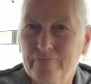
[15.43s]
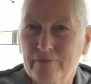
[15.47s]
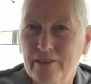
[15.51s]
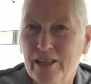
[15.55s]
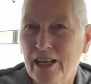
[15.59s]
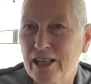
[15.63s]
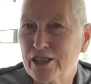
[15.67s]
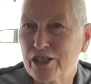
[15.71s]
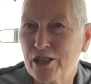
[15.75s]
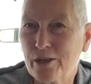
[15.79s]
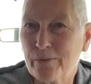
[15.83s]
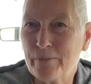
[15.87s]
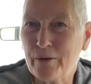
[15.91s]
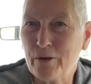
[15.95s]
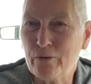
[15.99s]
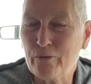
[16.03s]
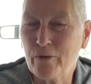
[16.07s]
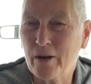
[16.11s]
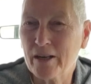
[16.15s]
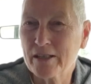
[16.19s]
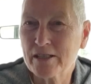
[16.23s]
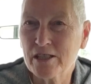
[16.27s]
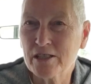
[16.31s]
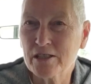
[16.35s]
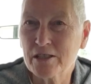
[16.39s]
catch up on
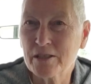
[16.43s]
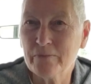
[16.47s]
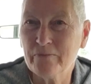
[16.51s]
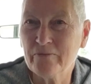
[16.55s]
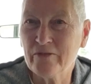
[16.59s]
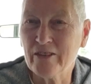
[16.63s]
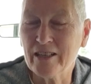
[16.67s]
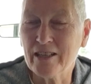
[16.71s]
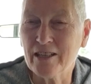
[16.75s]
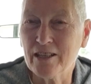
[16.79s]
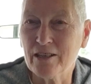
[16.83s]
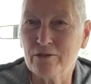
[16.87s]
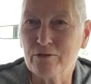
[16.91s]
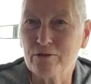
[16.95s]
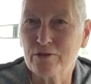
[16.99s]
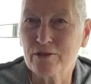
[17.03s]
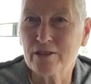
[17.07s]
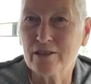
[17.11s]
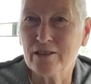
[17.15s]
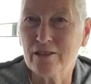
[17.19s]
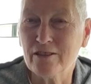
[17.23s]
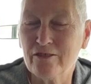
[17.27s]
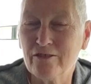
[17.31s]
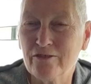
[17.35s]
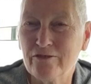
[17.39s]
watching some
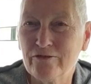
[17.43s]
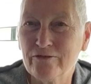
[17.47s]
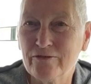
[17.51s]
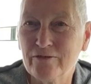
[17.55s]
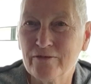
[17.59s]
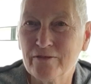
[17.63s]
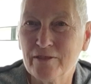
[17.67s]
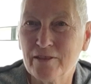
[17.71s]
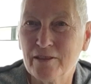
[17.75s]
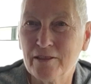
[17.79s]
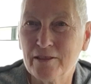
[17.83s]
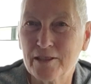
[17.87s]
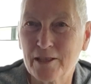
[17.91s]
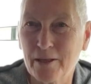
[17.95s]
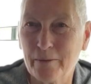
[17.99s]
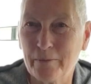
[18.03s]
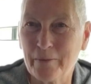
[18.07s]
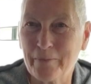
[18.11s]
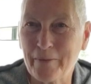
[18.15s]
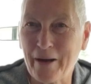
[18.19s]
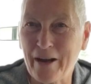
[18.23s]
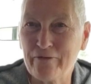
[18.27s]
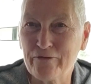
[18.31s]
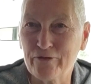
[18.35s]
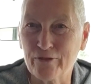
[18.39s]
videos of some
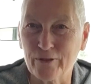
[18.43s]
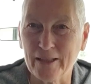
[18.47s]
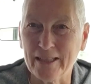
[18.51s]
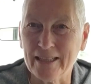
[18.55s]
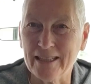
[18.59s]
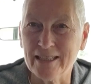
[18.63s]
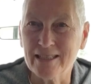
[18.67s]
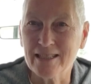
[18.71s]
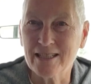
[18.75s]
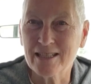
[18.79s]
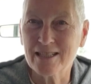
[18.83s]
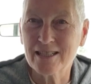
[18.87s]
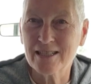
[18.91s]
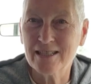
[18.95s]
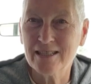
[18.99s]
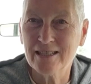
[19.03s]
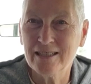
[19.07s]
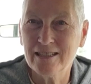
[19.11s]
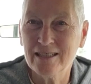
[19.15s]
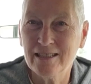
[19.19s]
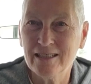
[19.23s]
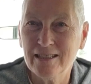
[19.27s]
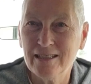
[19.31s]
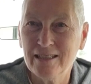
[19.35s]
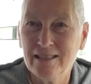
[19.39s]
of my friends,
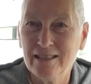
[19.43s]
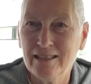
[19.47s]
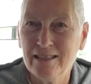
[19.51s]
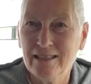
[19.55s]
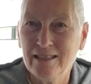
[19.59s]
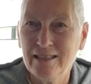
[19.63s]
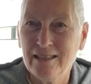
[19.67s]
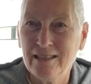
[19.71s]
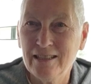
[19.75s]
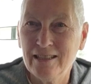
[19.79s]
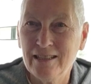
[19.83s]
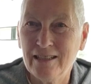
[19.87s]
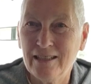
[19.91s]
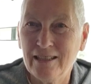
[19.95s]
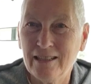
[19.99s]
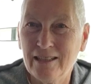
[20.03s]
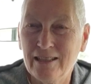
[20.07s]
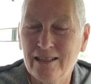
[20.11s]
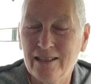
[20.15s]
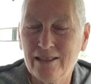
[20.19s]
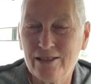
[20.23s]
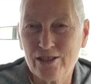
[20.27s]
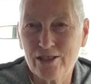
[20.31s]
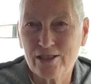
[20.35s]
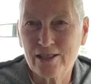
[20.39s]

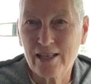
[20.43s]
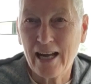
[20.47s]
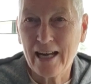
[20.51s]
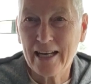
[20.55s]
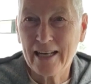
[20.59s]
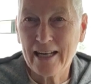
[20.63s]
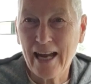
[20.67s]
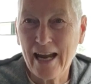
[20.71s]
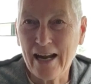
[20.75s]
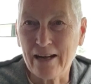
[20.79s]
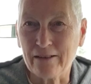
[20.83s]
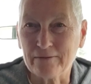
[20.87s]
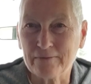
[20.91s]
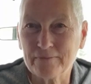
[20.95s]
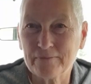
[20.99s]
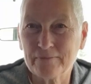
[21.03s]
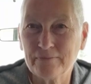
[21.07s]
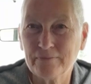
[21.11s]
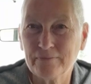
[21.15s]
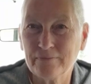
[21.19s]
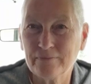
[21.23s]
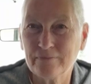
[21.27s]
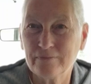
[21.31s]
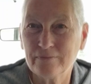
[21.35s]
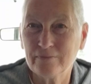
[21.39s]
and just hang out.
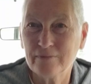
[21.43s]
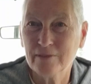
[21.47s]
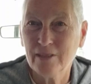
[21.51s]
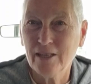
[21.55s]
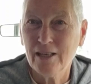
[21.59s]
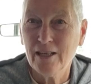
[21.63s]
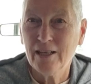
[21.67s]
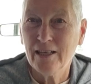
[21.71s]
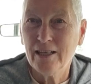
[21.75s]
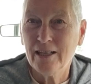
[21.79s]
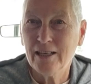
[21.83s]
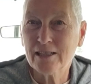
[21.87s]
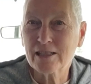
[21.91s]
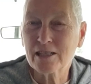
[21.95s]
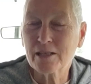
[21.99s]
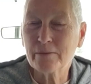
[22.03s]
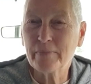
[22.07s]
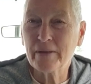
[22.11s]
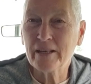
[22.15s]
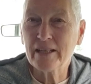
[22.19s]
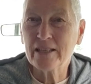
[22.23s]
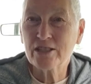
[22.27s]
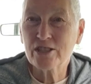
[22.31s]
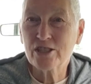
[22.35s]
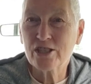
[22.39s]
It's a
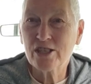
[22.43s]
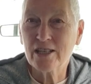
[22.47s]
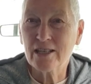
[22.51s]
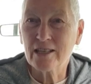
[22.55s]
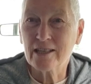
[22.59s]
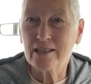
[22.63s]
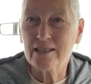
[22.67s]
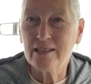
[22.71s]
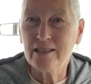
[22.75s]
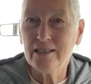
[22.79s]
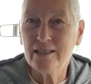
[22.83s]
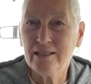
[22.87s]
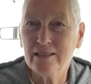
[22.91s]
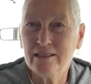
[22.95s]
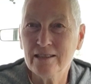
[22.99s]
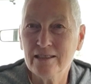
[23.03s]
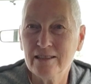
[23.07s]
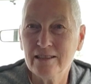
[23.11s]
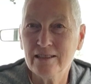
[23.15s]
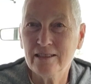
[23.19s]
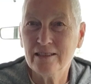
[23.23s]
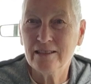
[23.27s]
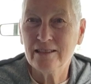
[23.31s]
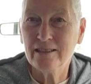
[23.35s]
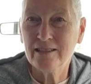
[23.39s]
bit chilly.
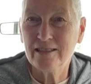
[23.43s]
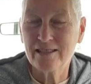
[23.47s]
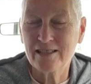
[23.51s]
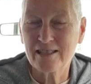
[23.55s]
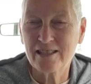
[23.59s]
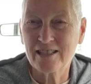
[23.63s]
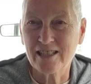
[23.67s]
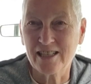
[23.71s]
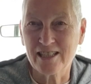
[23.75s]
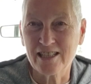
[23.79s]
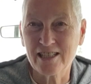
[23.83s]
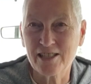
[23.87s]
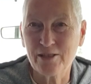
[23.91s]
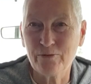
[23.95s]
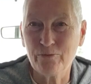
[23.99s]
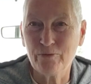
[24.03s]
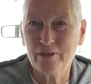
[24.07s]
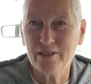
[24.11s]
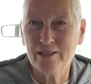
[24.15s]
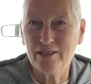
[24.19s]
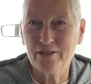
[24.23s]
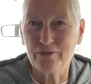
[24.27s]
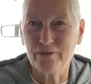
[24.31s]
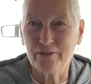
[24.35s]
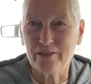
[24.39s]
It's
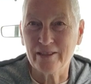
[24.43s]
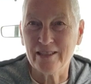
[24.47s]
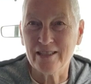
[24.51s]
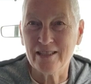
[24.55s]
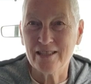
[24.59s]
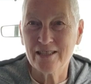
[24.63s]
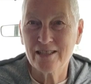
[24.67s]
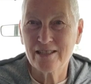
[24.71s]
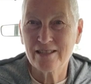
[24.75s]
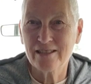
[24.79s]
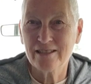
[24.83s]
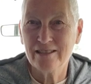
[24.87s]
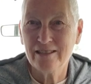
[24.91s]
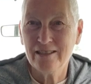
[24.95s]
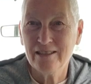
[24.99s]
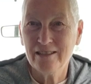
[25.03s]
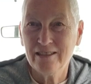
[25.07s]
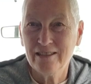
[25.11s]
61 degrees.